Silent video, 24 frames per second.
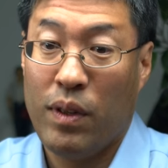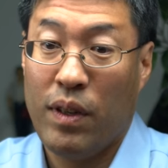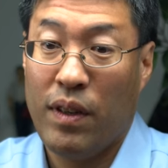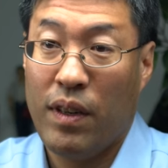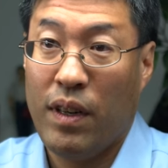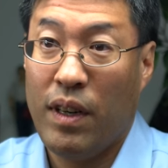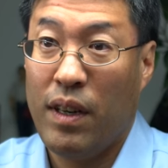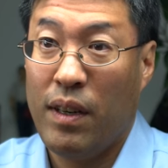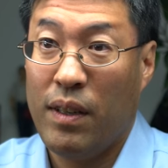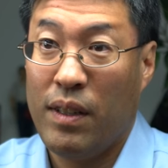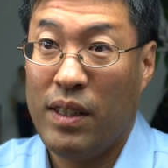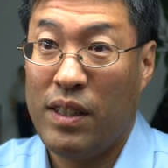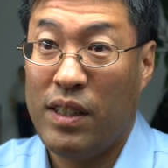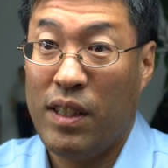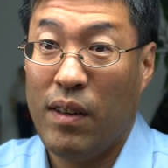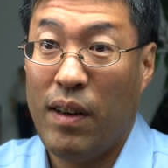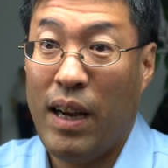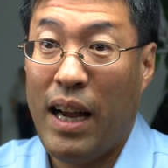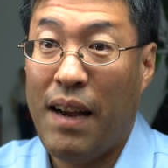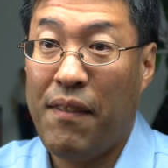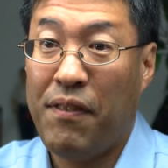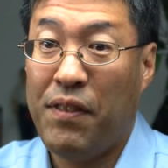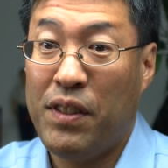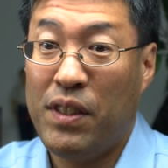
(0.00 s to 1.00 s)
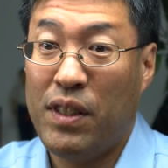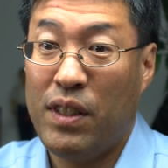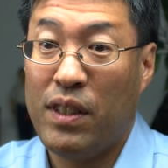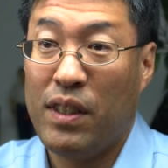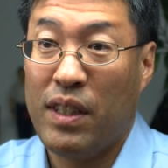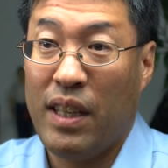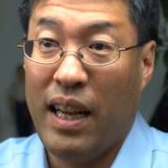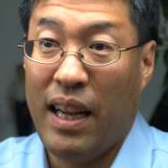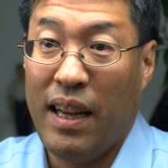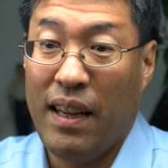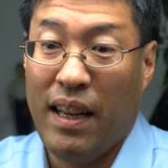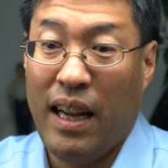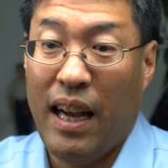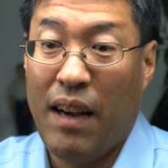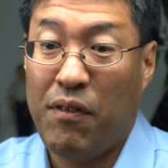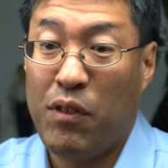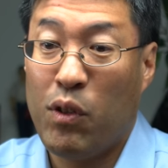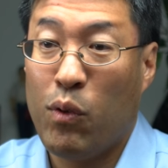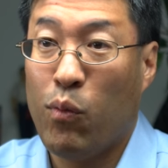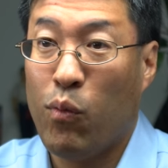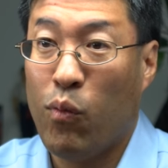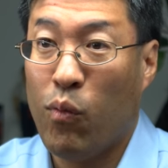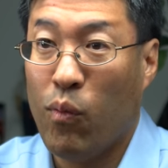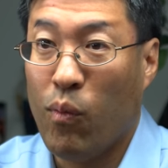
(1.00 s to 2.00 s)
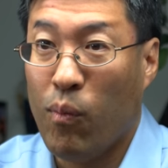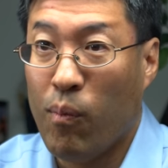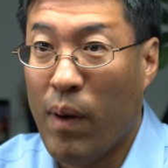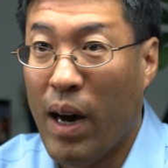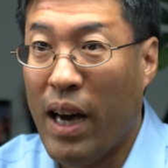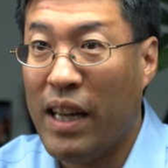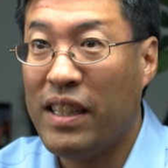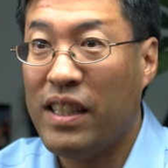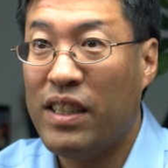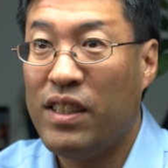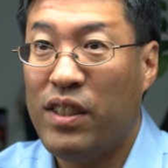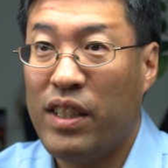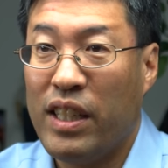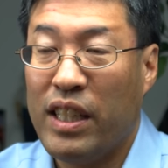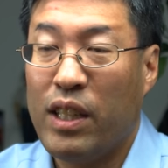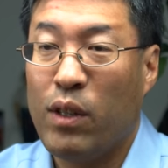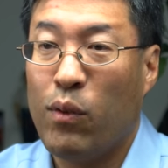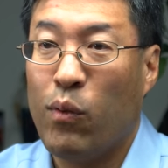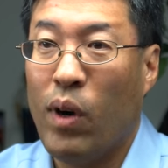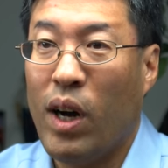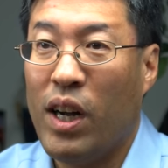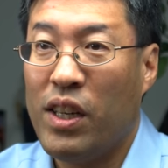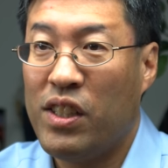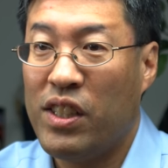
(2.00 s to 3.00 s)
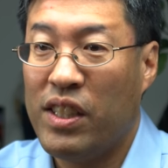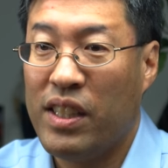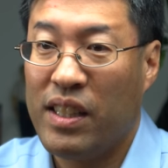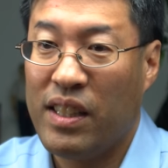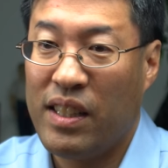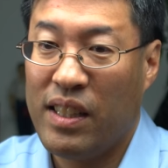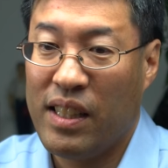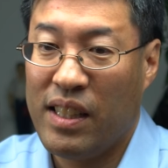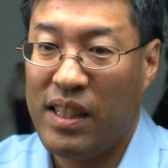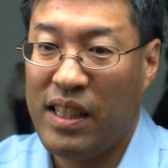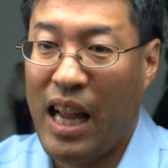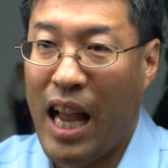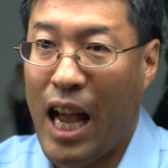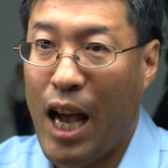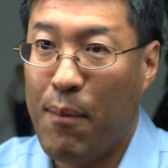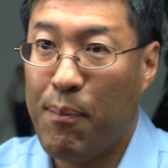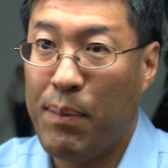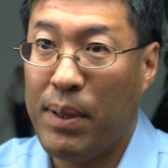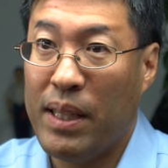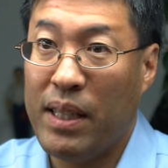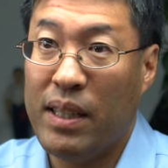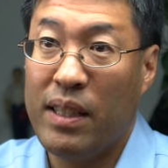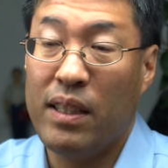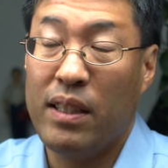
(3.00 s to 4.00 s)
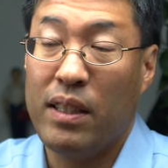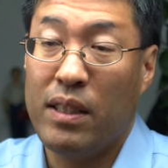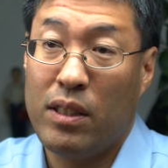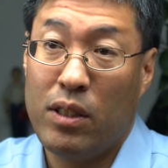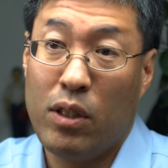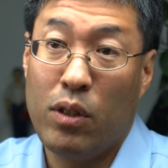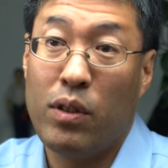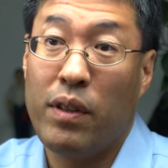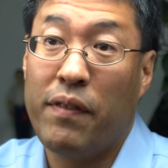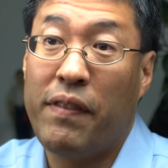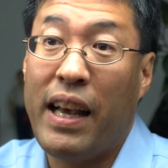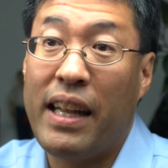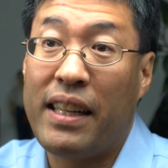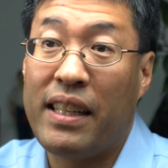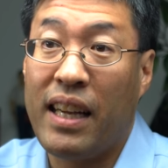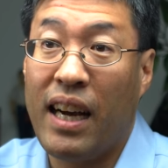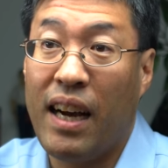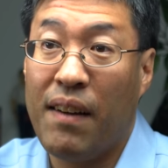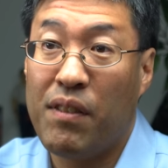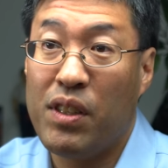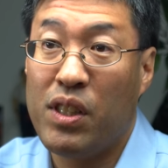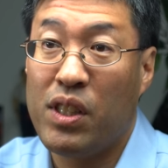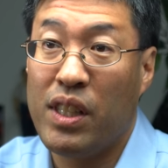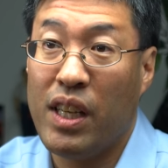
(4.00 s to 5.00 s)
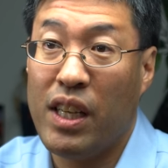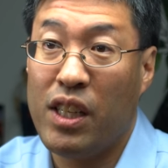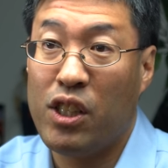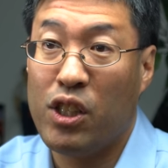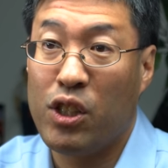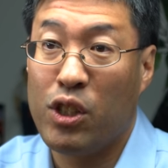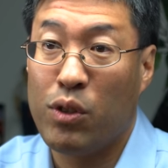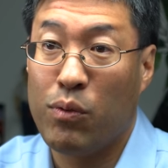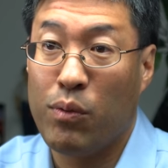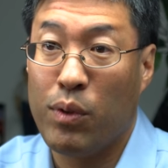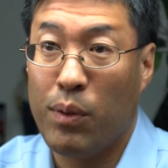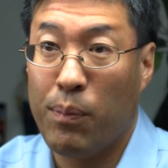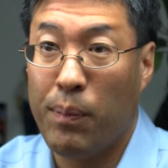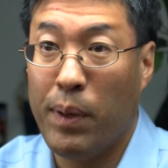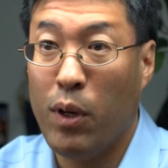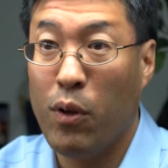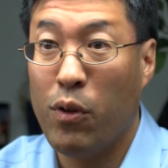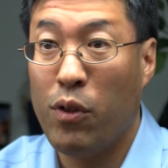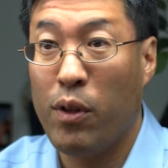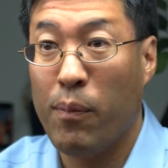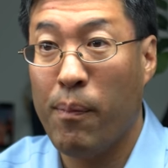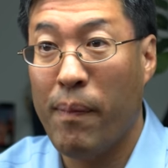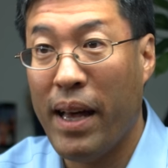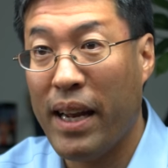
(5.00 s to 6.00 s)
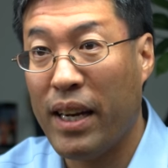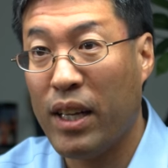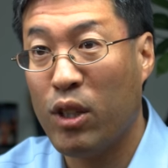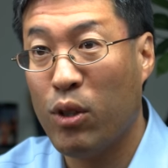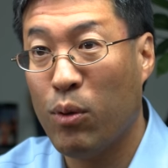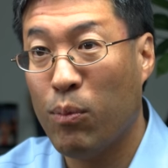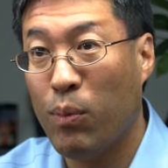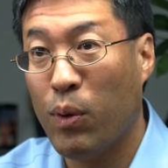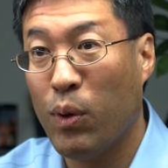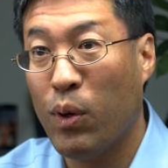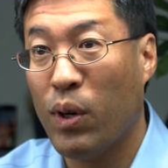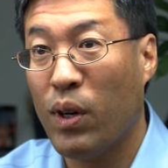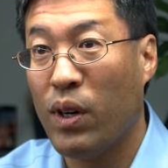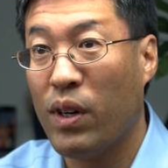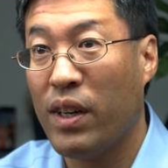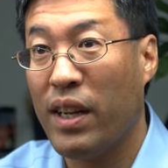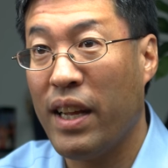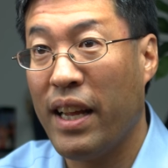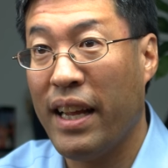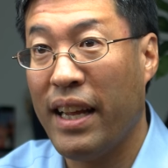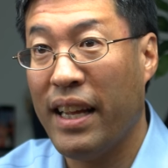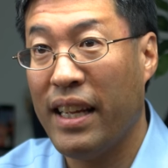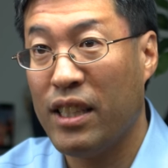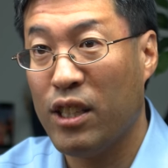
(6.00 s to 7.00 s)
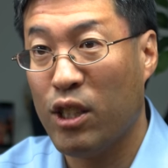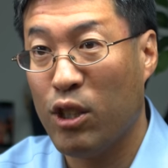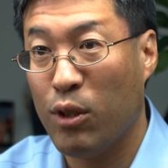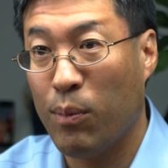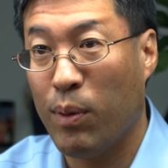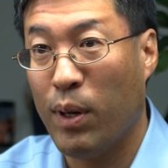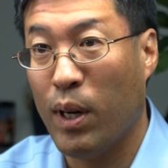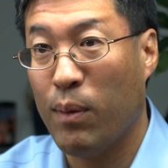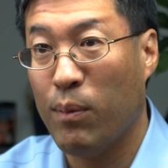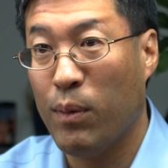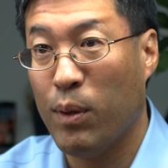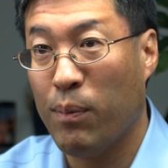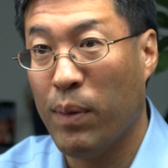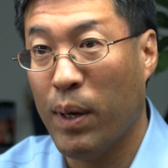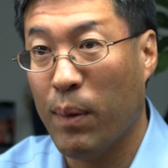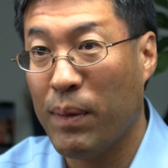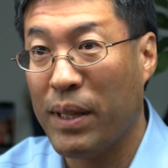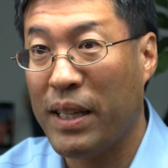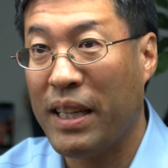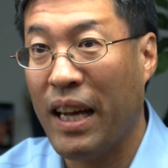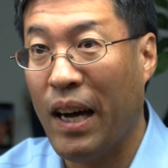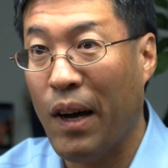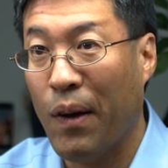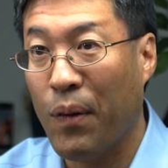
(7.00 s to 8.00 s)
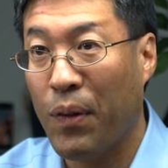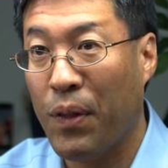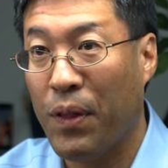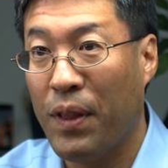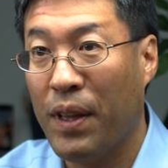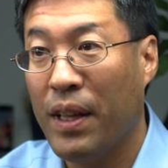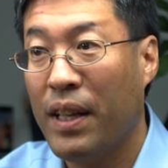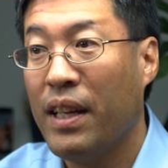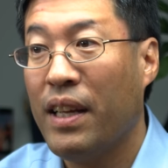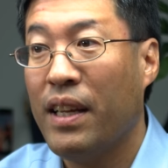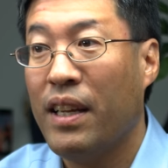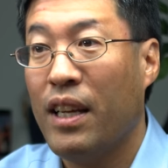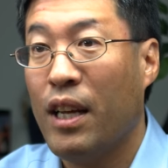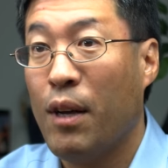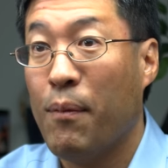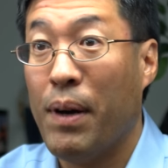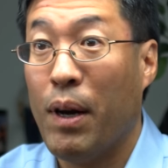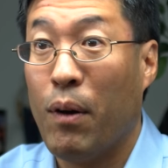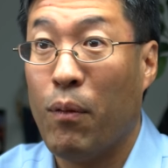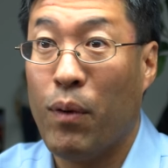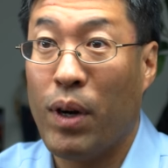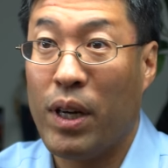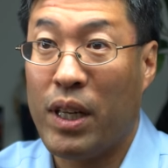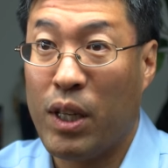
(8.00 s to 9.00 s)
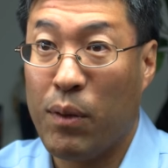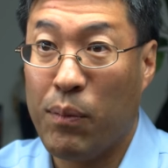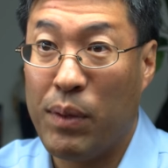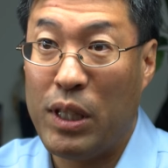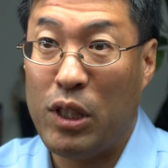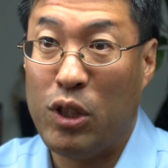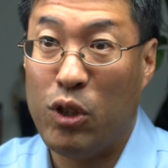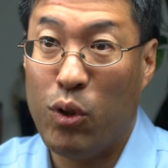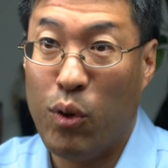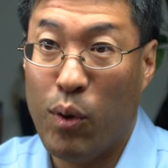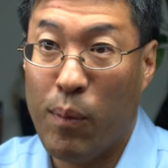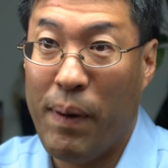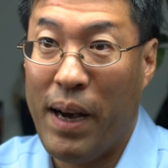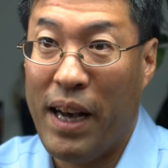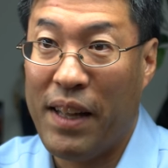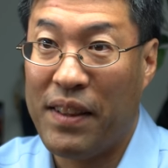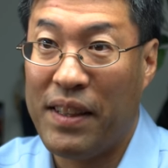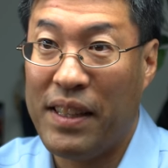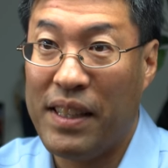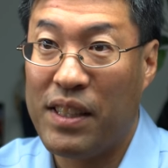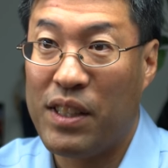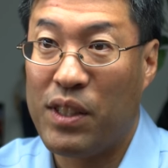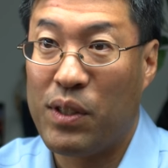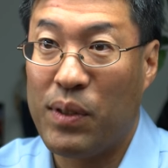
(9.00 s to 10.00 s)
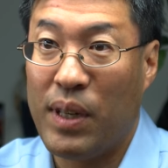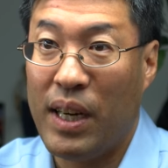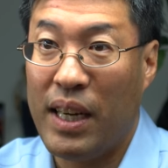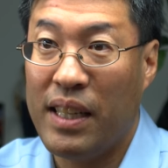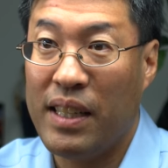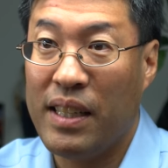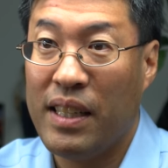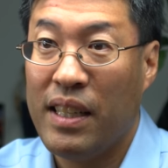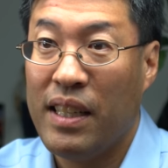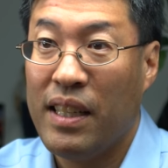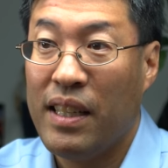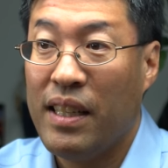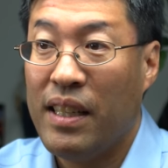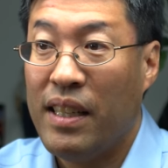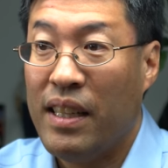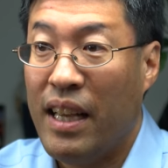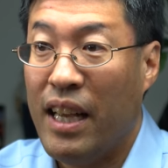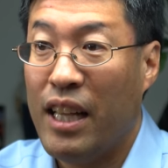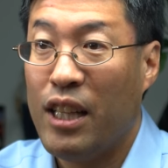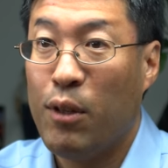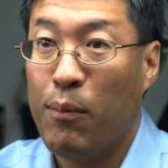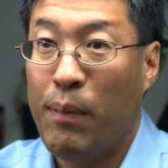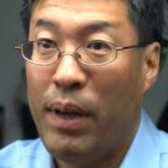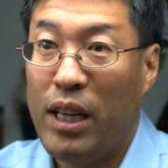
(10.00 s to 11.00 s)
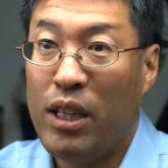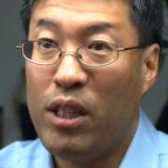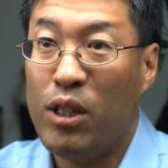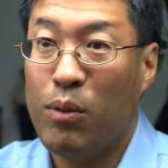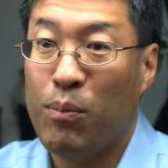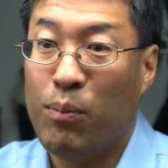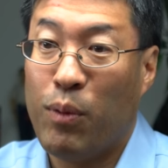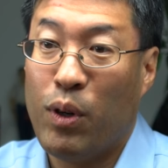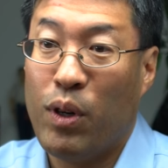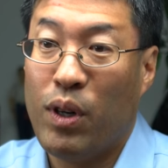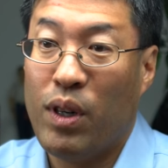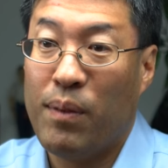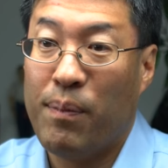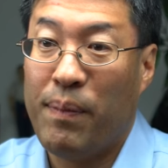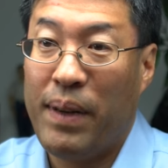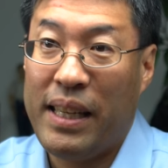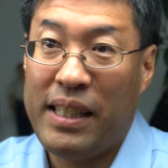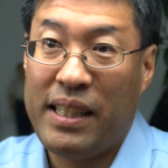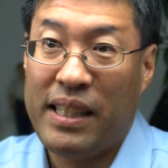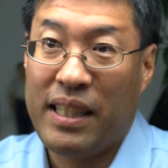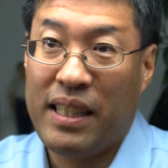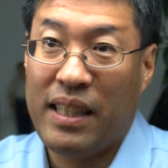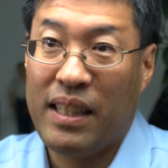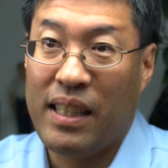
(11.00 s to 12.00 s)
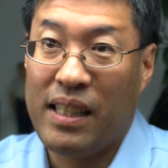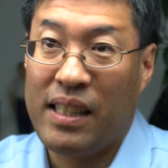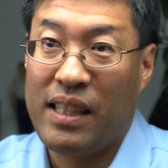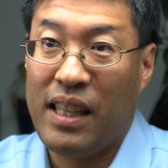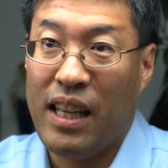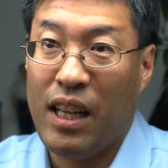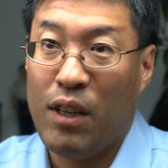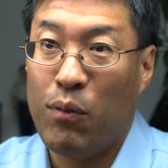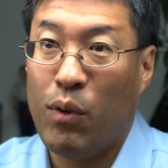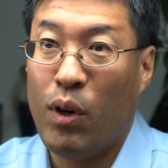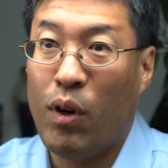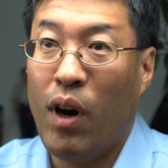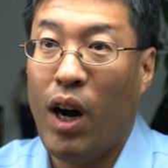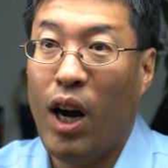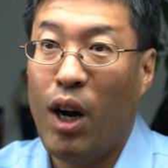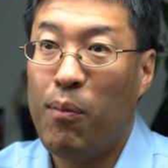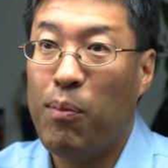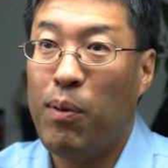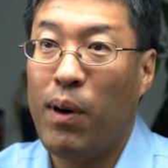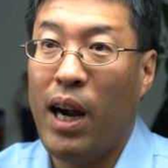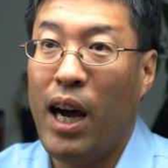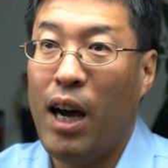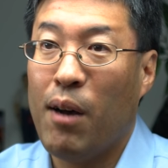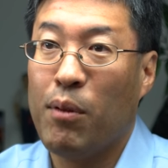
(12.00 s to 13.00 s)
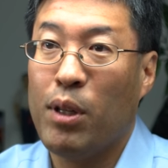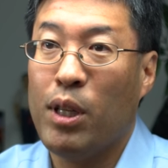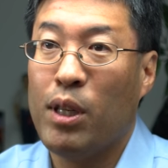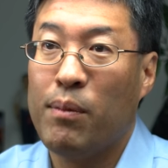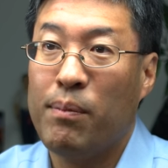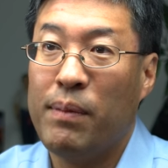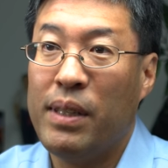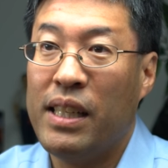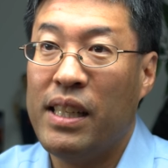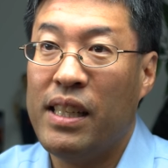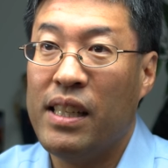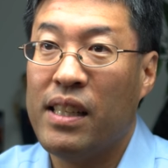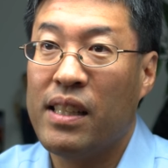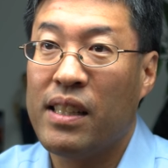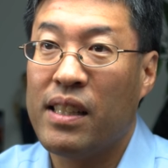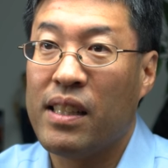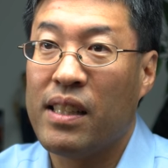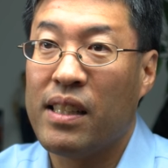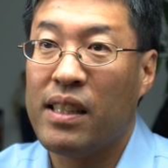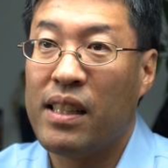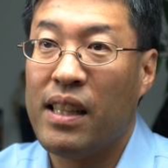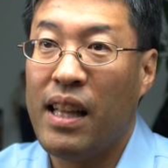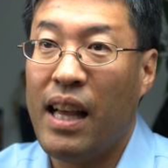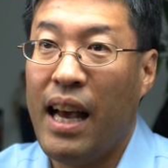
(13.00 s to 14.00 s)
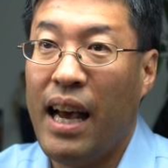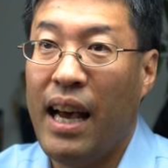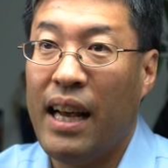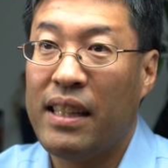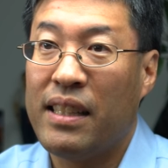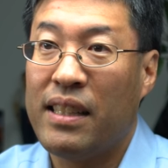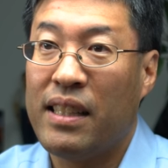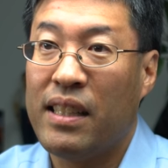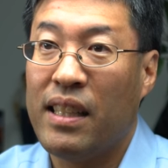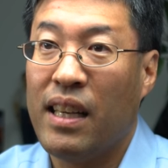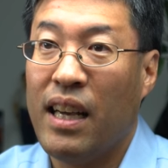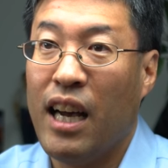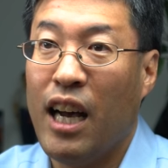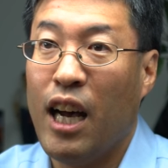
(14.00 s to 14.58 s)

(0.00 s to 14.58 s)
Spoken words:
after monitoring and watching this happen, certainly we've had conversations with both the medical board and the Department of Public Health about what can we do about this, right? And the medical board basically said, well, our problem is that